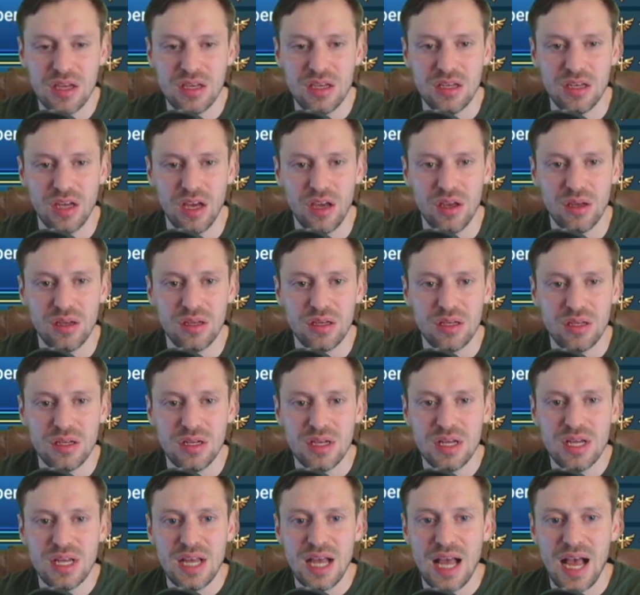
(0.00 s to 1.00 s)
You know,
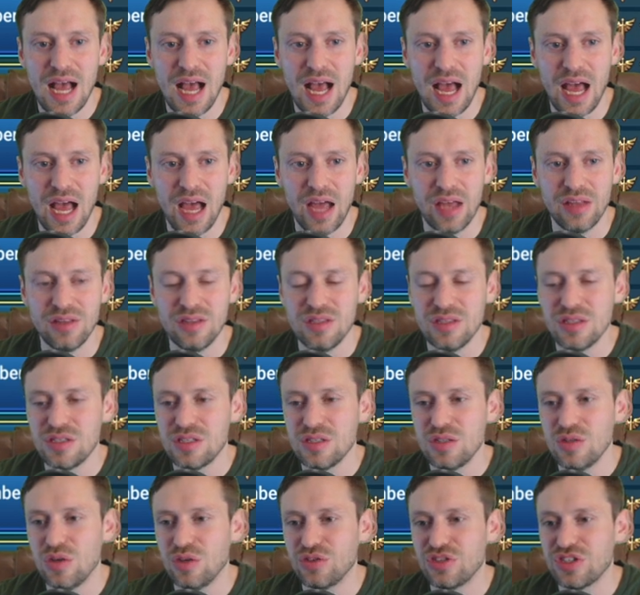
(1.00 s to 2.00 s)
and
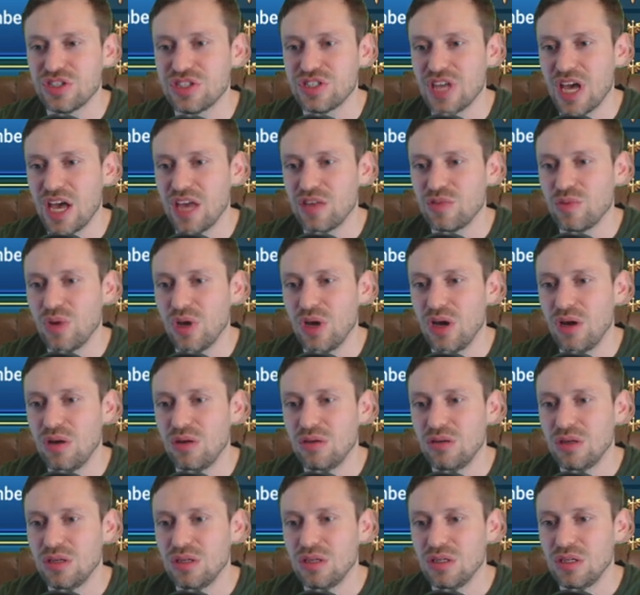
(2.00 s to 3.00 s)
not just that as
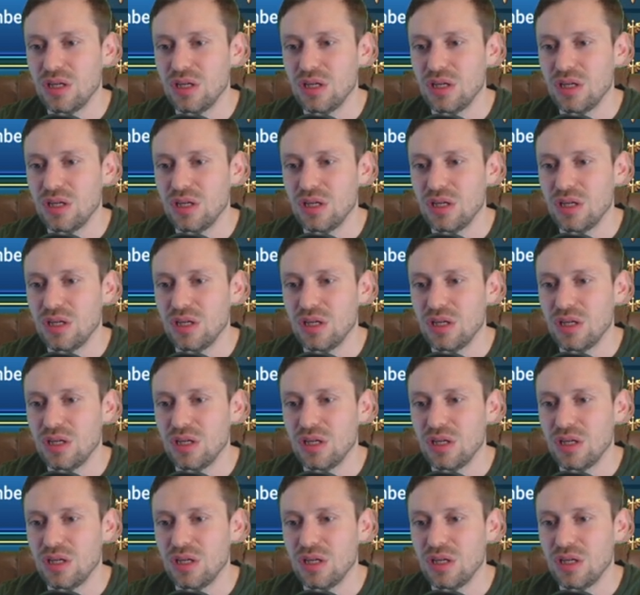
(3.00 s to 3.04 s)
well.